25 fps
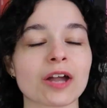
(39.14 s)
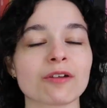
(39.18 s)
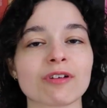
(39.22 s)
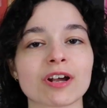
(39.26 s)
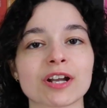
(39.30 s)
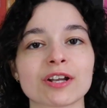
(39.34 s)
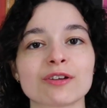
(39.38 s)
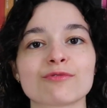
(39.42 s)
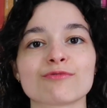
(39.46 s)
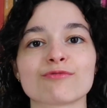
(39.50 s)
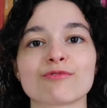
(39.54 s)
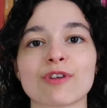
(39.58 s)
I
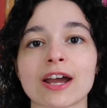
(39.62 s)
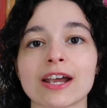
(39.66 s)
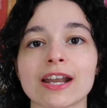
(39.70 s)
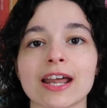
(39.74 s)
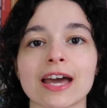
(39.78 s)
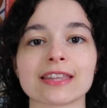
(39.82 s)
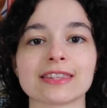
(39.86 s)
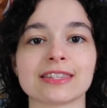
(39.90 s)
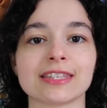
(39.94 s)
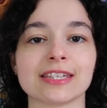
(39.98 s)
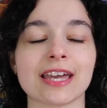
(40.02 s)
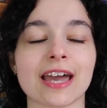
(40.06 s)
read it right
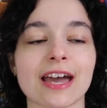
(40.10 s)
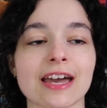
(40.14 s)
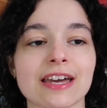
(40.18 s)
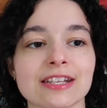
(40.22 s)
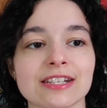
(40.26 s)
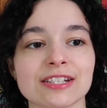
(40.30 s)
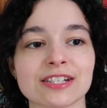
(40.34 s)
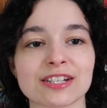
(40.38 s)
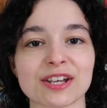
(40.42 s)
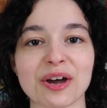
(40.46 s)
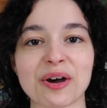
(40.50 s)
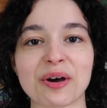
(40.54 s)
at the
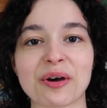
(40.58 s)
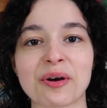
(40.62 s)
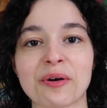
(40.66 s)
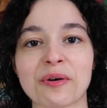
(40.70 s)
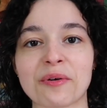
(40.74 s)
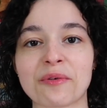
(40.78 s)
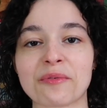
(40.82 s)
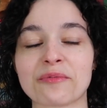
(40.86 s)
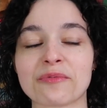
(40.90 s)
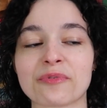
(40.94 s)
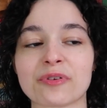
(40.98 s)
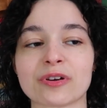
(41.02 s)
end
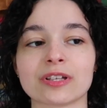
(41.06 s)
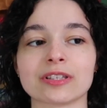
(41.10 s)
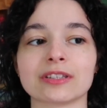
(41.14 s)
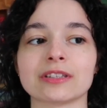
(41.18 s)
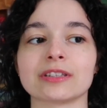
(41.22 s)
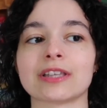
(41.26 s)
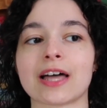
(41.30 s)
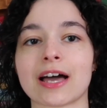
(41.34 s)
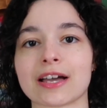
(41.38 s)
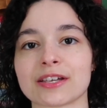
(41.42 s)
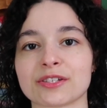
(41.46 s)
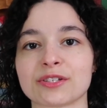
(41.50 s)
of
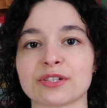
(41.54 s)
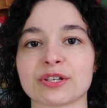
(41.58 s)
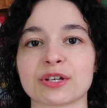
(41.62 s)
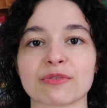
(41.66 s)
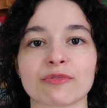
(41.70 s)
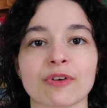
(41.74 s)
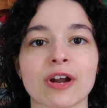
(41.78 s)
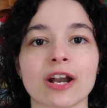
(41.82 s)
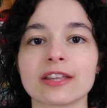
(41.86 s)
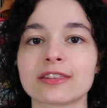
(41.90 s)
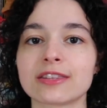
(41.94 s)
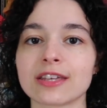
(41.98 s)
last
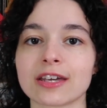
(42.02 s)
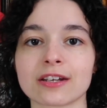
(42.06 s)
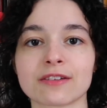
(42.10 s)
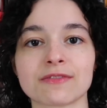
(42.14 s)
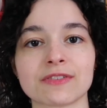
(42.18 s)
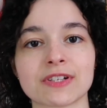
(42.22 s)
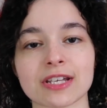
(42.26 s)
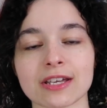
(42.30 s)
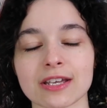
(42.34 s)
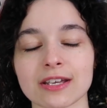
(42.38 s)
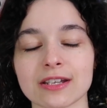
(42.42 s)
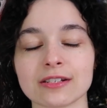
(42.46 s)
year, right at the end
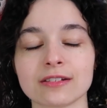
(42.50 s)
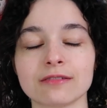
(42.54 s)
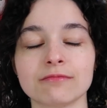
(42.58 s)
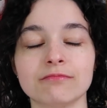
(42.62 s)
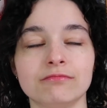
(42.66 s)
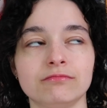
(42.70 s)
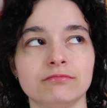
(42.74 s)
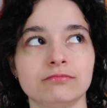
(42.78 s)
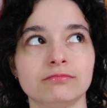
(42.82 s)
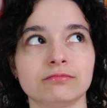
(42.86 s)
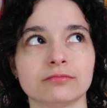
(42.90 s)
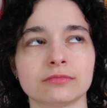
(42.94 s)
of
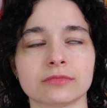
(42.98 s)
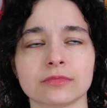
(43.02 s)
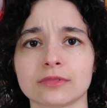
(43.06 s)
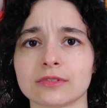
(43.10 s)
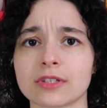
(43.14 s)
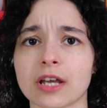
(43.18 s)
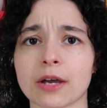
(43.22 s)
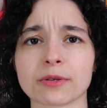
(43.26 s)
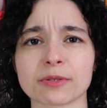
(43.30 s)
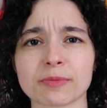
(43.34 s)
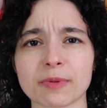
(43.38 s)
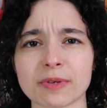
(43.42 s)

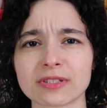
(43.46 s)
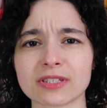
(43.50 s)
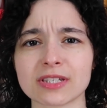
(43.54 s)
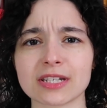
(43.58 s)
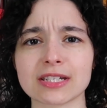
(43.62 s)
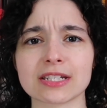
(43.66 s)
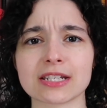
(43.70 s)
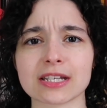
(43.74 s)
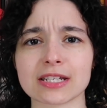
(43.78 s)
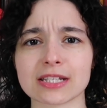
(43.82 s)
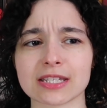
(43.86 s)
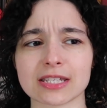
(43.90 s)
I was about to
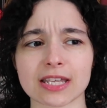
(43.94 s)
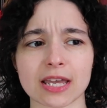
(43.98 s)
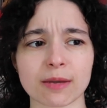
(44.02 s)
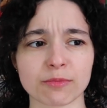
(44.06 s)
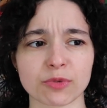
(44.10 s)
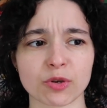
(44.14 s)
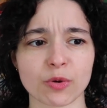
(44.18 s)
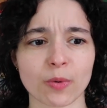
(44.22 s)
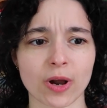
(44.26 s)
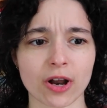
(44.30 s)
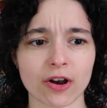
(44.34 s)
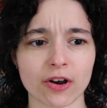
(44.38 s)
say
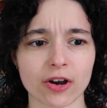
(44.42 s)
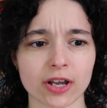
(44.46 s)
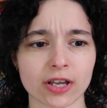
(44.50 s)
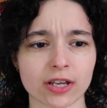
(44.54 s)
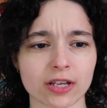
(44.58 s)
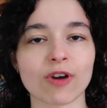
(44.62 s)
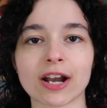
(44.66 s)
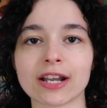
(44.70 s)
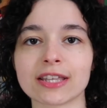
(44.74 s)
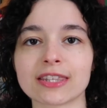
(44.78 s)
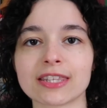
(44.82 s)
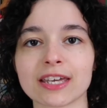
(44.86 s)
Decembuary,
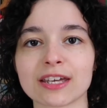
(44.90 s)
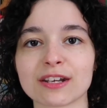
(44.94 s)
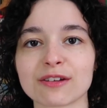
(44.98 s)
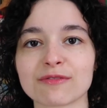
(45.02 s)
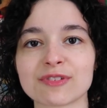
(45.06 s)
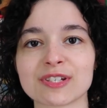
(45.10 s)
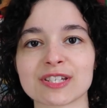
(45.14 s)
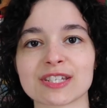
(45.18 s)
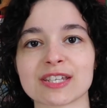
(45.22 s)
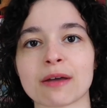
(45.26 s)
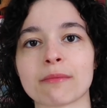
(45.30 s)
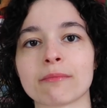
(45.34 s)
right at the end
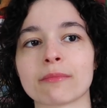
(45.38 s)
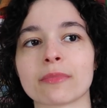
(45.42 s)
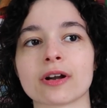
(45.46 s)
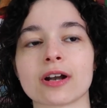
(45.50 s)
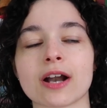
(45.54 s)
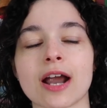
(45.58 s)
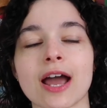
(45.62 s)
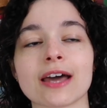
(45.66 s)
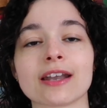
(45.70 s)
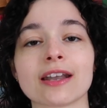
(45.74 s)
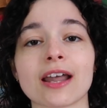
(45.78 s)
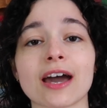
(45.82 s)
of
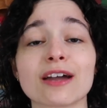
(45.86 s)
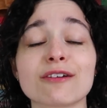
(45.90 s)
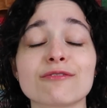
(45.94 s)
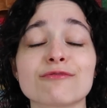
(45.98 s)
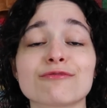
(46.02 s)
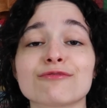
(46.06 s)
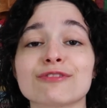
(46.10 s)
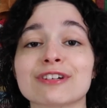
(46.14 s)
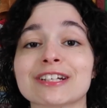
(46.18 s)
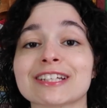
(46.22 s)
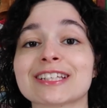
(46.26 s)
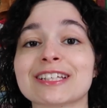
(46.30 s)
December, and I
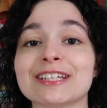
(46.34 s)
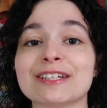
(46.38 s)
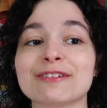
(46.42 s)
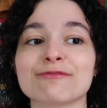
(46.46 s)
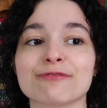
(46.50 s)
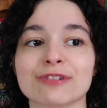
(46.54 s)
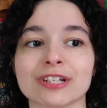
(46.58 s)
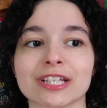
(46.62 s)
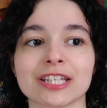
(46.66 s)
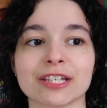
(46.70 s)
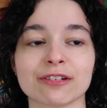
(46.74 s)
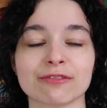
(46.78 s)
really,
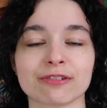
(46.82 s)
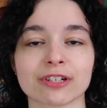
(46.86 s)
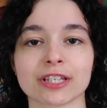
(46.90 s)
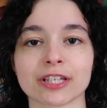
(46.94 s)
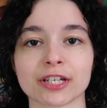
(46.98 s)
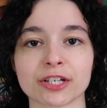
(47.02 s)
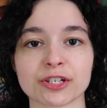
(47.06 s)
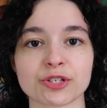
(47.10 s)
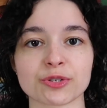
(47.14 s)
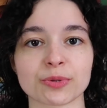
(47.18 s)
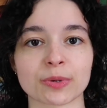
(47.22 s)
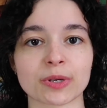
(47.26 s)
really,
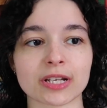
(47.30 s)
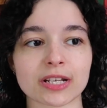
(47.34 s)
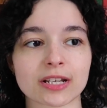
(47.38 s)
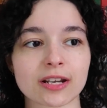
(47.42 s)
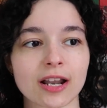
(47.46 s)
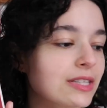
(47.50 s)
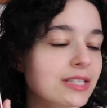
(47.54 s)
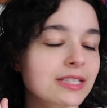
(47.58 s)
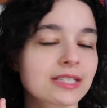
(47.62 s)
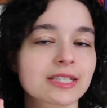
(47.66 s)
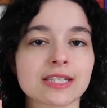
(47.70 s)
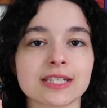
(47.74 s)
really enjoyed
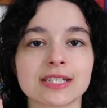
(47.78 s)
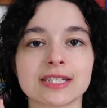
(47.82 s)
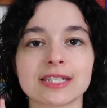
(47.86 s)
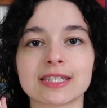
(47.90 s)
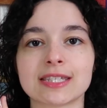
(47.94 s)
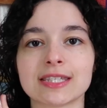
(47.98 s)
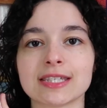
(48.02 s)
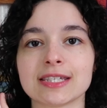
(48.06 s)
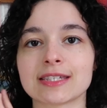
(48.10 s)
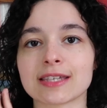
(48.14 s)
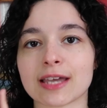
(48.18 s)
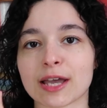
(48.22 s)
it. This
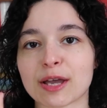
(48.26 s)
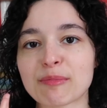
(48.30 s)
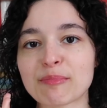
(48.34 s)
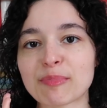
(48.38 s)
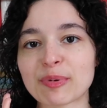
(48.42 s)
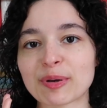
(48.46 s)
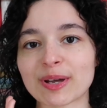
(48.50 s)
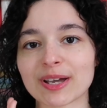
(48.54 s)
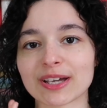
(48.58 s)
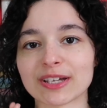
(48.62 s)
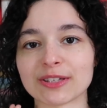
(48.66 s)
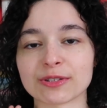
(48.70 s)
is the second
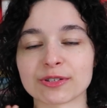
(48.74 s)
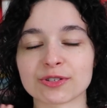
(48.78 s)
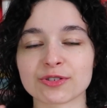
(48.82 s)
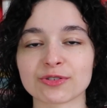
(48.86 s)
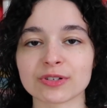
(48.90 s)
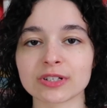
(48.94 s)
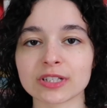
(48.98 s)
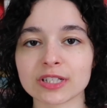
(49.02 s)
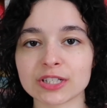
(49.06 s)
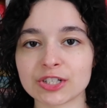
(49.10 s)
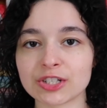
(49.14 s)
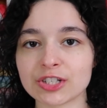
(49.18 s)
book in the
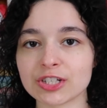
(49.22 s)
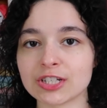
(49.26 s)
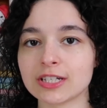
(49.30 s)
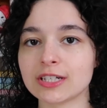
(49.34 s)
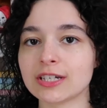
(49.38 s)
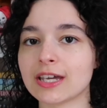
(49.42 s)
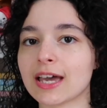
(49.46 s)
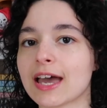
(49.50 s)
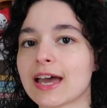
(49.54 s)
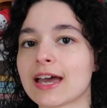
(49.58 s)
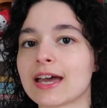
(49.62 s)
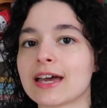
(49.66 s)

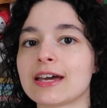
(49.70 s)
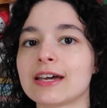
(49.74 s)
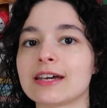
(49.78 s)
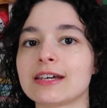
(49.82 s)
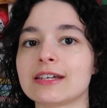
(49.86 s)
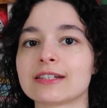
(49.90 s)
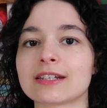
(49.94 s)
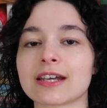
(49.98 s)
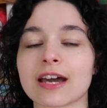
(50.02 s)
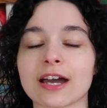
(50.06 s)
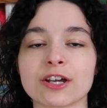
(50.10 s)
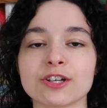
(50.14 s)
trilogy,
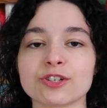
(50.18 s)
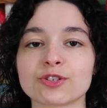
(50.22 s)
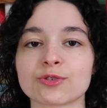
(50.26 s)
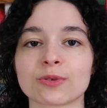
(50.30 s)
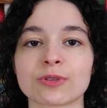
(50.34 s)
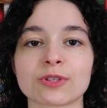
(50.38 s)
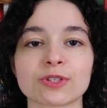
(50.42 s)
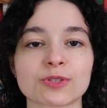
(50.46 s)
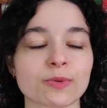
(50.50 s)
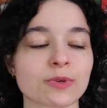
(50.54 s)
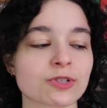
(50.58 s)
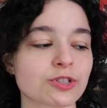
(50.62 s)
and I
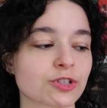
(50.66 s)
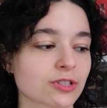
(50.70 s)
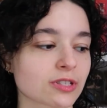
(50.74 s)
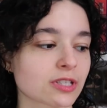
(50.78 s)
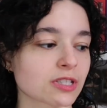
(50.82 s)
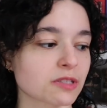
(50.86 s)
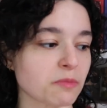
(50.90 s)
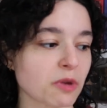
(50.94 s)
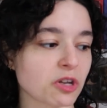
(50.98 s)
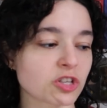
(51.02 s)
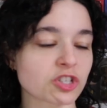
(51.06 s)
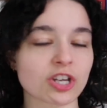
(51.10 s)
enjoyed this one just
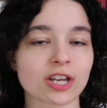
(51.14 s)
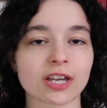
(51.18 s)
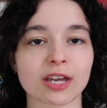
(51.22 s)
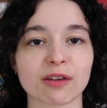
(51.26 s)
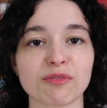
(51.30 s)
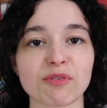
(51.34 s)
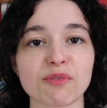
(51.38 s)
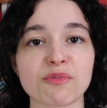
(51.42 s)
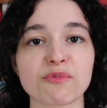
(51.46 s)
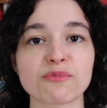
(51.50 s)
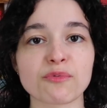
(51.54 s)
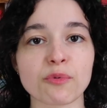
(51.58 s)
as much. I
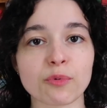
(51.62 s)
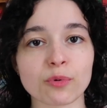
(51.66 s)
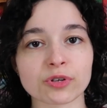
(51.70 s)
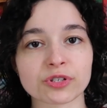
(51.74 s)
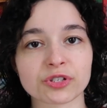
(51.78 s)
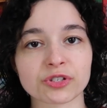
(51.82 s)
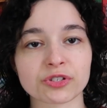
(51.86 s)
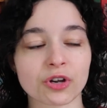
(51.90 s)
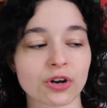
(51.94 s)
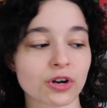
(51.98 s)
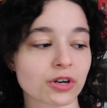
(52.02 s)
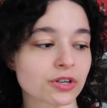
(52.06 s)
gave it four
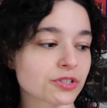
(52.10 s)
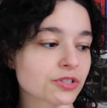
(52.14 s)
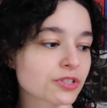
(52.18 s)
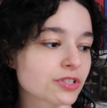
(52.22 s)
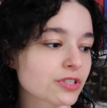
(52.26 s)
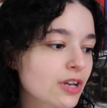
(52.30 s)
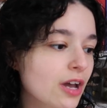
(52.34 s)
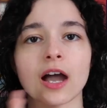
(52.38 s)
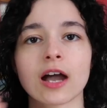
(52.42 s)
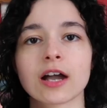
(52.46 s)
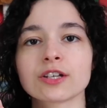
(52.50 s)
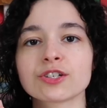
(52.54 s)

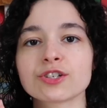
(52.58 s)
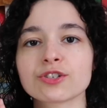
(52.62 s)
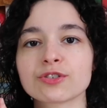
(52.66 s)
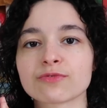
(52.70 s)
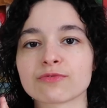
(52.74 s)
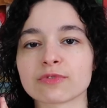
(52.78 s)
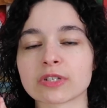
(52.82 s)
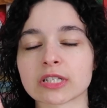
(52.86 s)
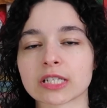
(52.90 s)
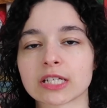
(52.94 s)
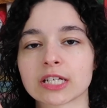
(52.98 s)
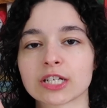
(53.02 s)
stars. I
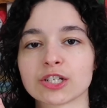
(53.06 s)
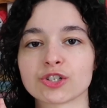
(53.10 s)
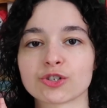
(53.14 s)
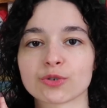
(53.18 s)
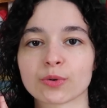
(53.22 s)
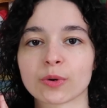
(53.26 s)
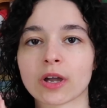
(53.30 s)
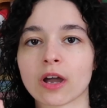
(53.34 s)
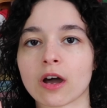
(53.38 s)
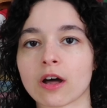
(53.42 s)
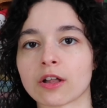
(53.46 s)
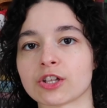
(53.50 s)
just really
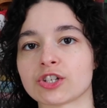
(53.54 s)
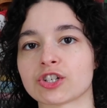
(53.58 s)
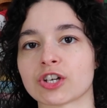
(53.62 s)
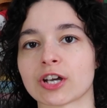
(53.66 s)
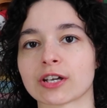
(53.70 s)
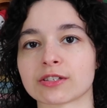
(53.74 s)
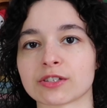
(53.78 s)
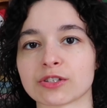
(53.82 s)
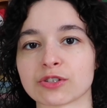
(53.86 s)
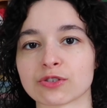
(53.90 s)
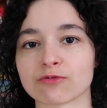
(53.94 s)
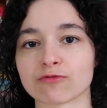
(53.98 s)
enjoy Holly
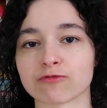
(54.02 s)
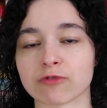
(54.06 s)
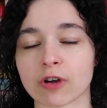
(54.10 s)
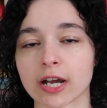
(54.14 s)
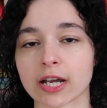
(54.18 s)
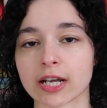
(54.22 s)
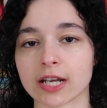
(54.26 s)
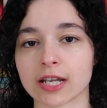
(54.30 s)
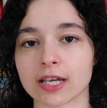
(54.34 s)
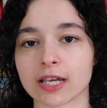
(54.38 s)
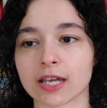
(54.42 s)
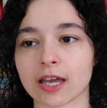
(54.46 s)
Jackson's
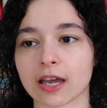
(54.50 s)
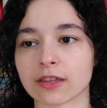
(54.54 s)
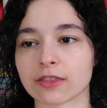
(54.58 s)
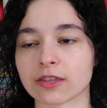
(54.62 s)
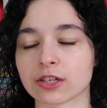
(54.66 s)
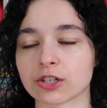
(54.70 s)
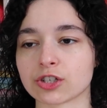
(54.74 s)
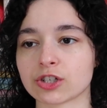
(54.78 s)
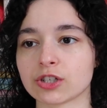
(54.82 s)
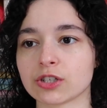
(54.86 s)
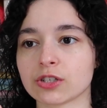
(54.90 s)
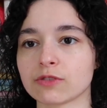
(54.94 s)
writing. I
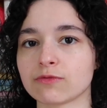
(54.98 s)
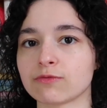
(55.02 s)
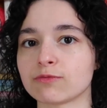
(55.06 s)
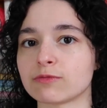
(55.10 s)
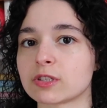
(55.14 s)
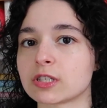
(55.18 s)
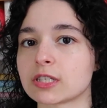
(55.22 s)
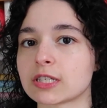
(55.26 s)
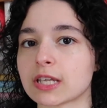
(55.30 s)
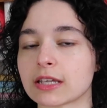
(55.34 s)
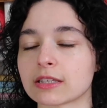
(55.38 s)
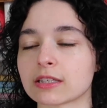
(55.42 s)
think she
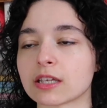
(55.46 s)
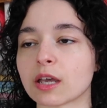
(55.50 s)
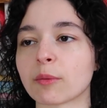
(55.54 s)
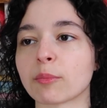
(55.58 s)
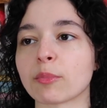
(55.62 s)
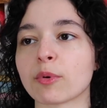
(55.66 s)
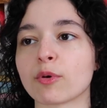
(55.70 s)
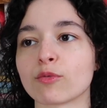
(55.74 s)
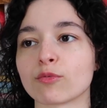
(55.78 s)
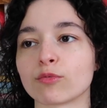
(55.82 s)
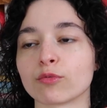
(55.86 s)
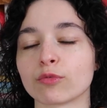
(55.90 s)
sets
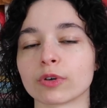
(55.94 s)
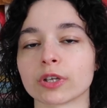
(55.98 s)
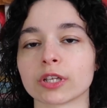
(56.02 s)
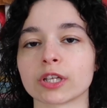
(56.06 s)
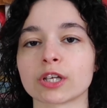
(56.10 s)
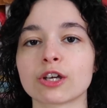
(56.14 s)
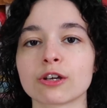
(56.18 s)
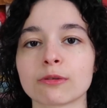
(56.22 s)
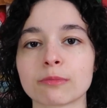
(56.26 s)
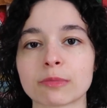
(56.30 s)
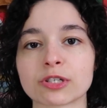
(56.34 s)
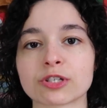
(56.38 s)
up
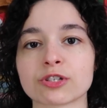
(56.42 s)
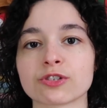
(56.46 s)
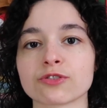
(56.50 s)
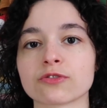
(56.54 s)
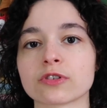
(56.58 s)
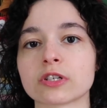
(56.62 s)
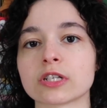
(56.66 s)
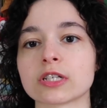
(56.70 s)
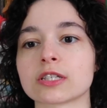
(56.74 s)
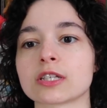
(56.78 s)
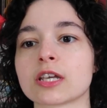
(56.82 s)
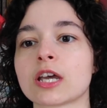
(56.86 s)
really good
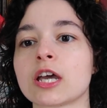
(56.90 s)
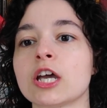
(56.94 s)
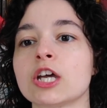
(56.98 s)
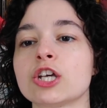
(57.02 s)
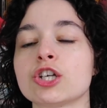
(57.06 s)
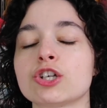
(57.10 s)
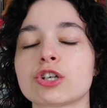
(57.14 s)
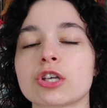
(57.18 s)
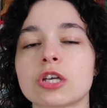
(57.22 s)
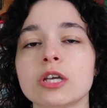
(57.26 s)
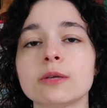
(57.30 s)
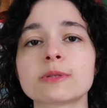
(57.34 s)
mysteries.
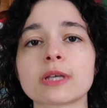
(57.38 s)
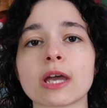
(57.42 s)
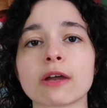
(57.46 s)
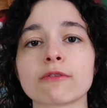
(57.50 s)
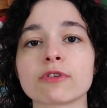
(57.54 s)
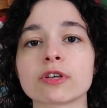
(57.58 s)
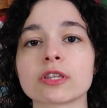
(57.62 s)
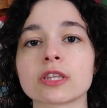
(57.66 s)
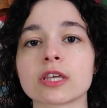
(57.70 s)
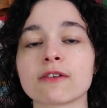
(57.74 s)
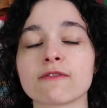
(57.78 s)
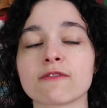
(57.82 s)
She keeps
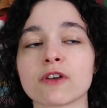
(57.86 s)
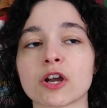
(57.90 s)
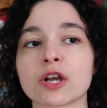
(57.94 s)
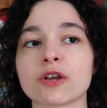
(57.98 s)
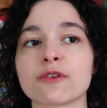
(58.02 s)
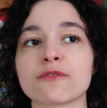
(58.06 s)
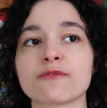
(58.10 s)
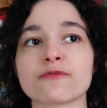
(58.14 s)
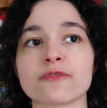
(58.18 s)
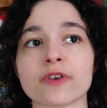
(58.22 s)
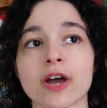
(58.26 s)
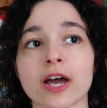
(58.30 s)
everything
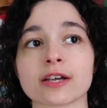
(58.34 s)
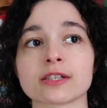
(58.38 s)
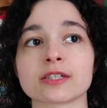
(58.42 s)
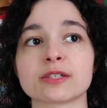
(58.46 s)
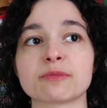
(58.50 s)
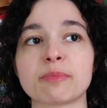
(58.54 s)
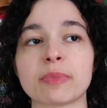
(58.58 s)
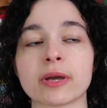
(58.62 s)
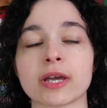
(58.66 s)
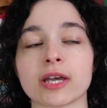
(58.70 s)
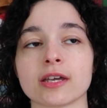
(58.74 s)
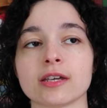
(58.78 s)
very
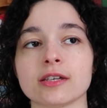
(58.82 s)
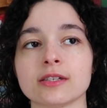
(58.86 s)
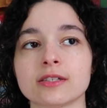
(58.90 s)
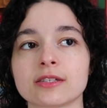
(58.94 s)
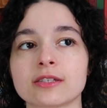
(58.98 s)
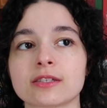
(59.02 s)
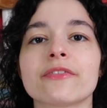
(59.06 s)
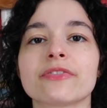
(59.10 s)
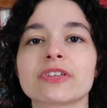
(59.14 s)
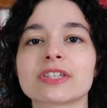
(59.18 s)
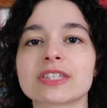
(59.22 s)
fast-paced.